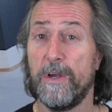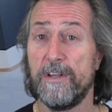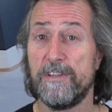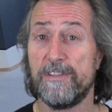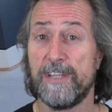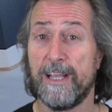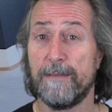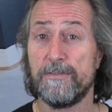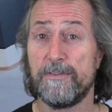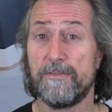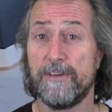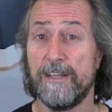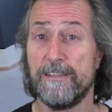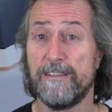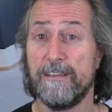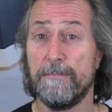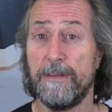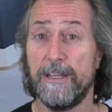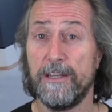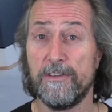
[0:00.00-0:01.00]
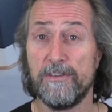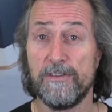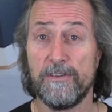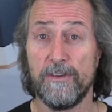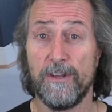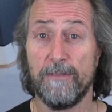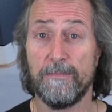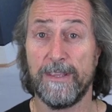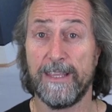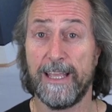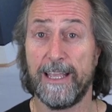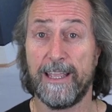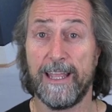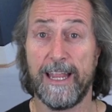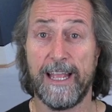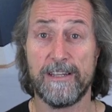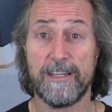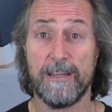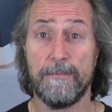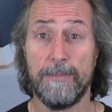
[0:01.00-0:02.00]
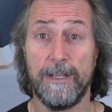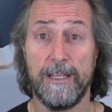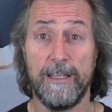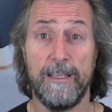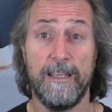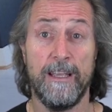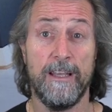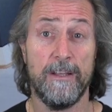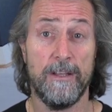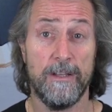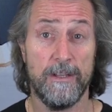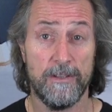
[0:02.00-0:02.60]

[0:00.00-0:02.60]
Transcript: where substrates have been assumed that they can actually be